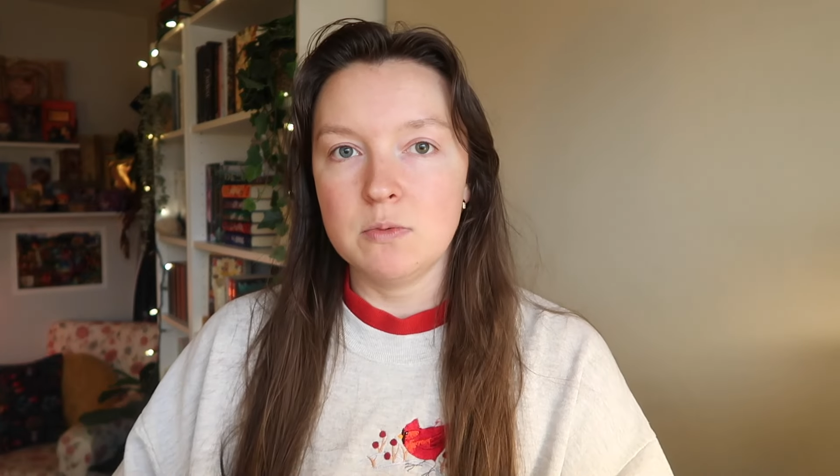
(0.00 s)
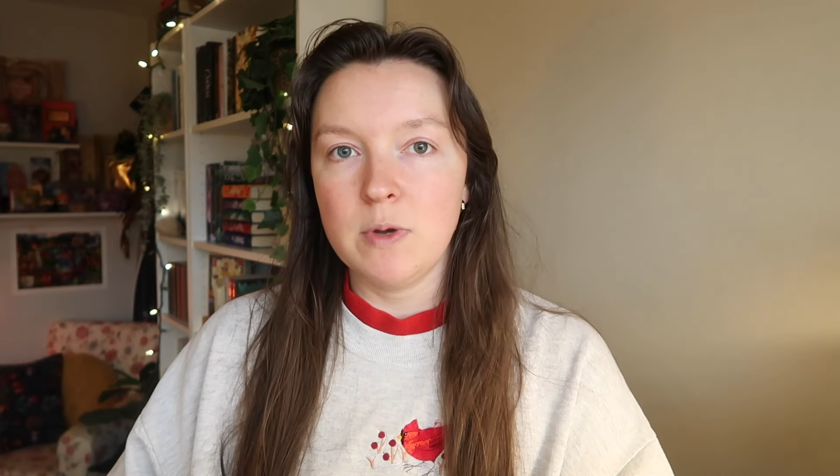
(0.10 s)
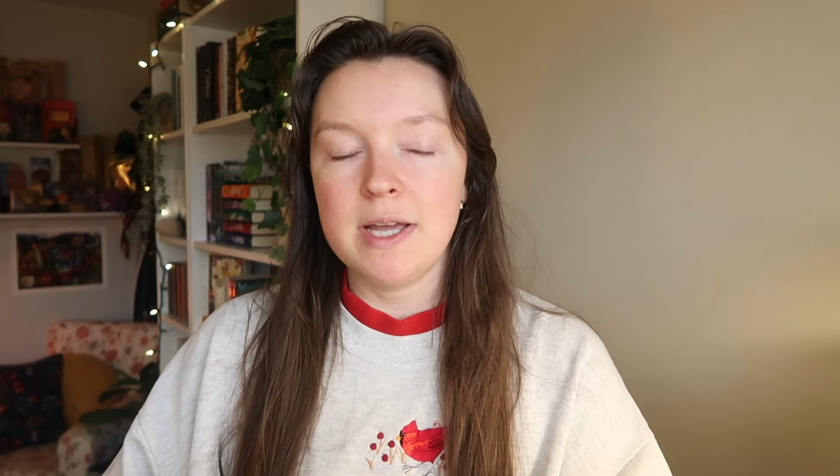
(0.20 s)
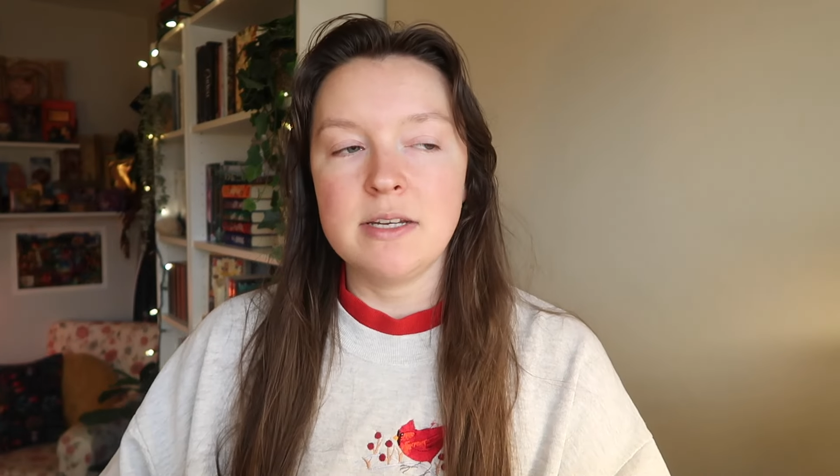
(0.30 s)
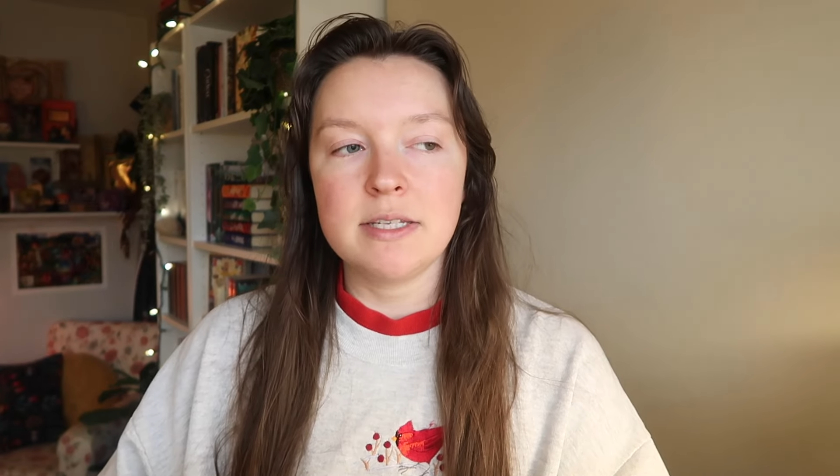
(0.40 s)

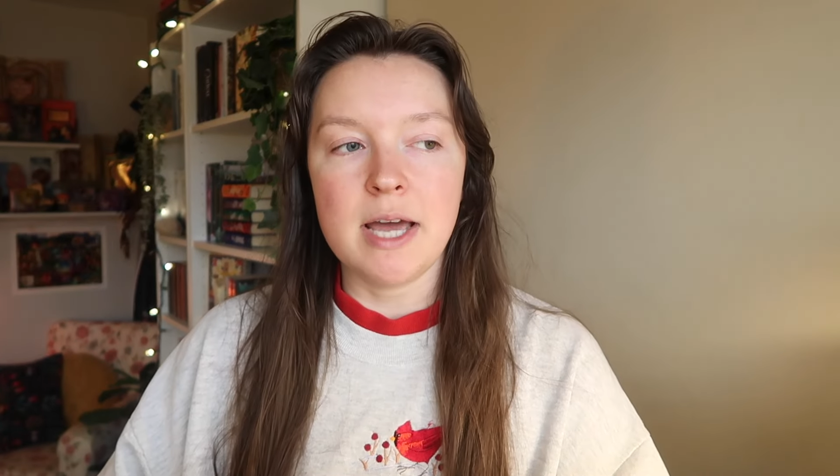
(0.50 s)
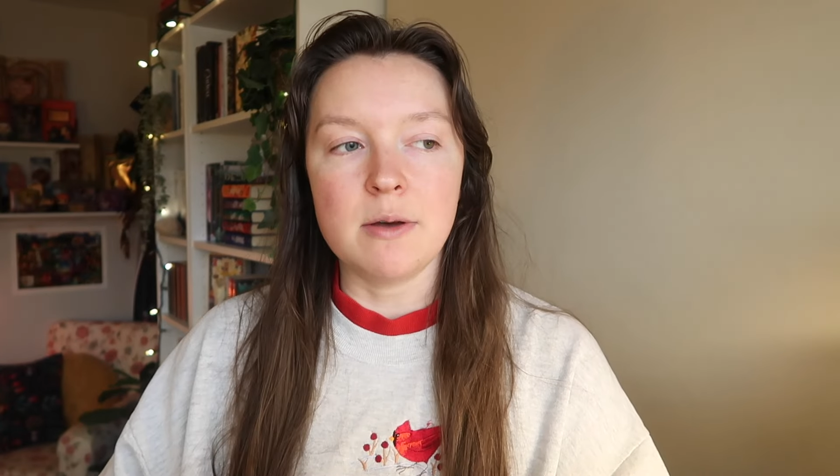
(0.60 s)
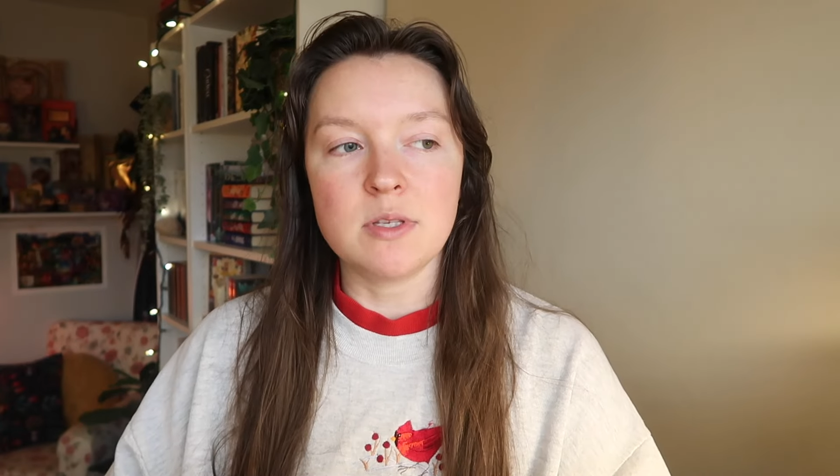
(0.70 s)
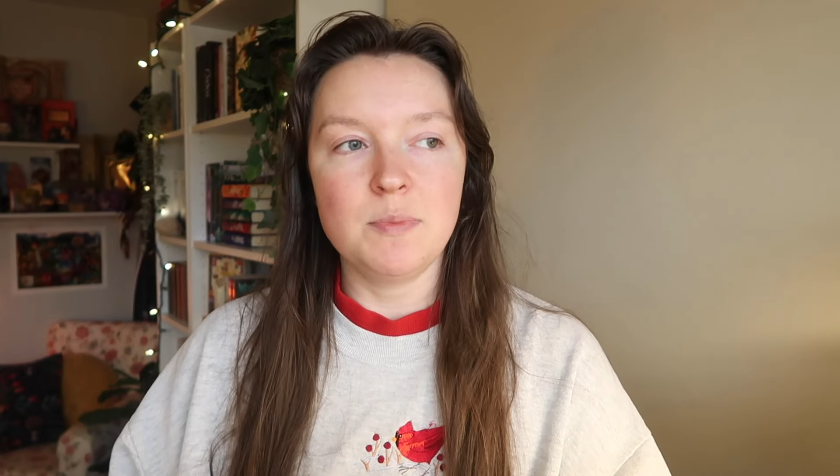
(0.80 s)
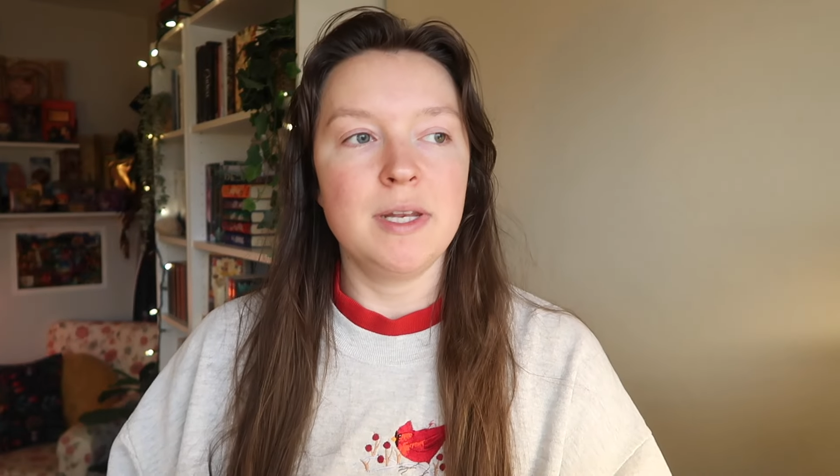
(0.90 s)
went,
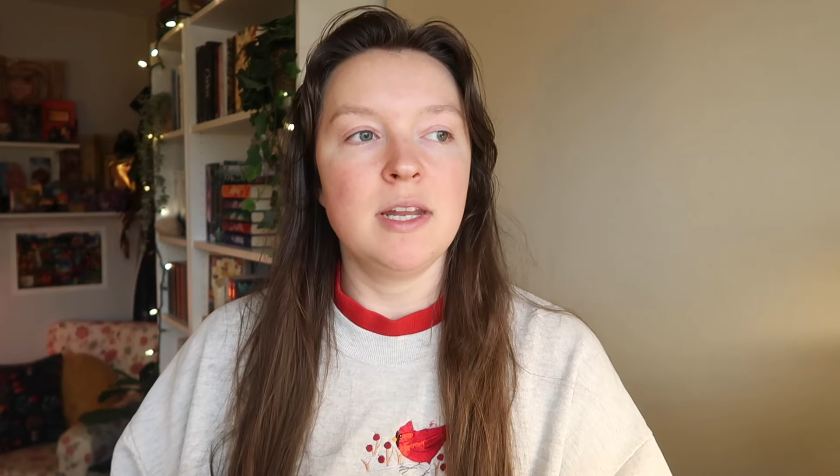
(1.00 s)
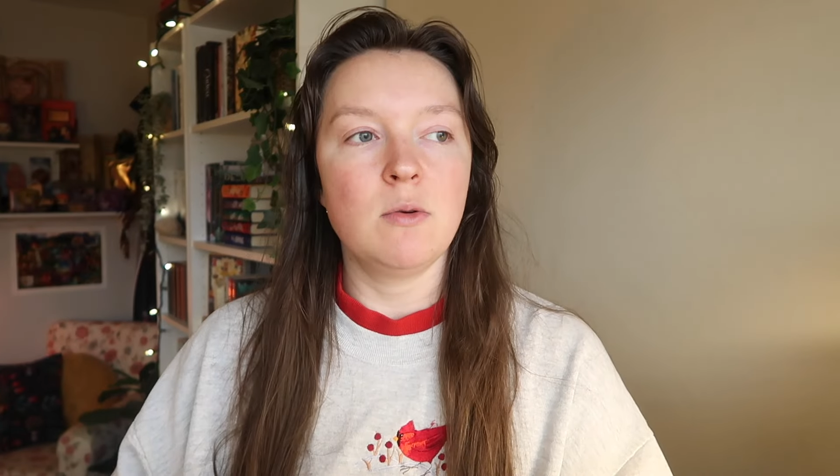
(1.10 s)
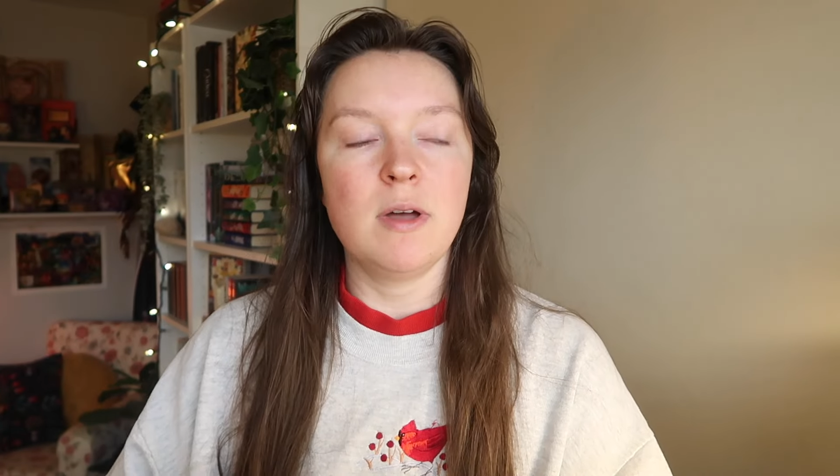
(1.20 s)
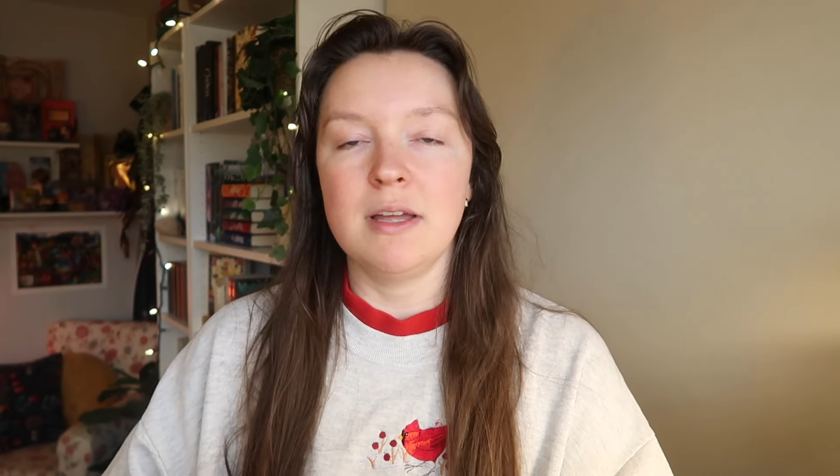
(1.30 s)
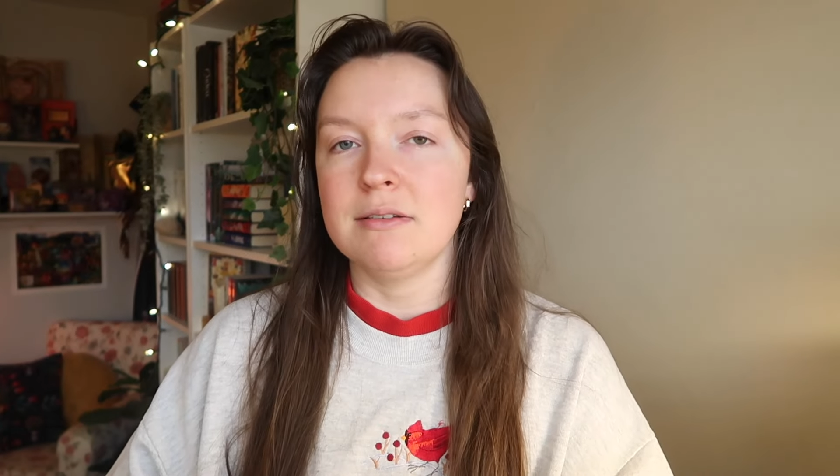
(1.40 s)
how spending
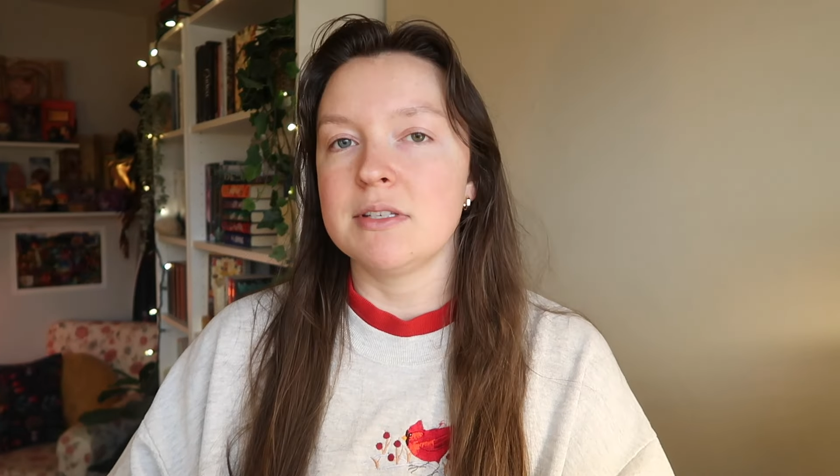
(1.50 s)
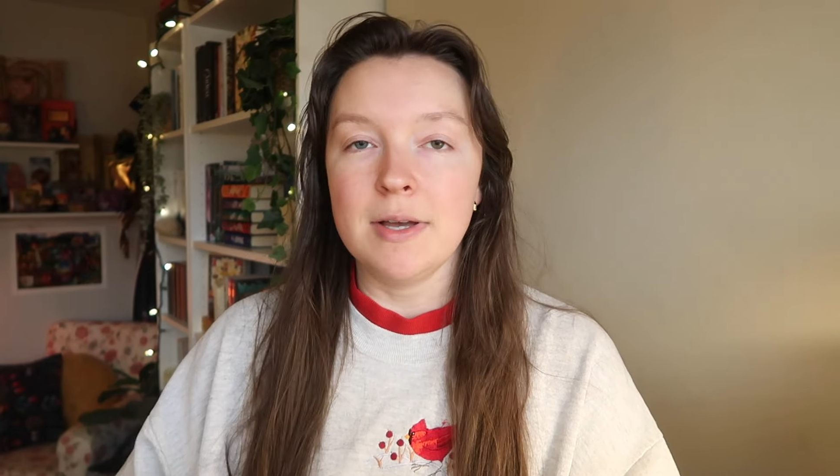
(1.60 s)
went.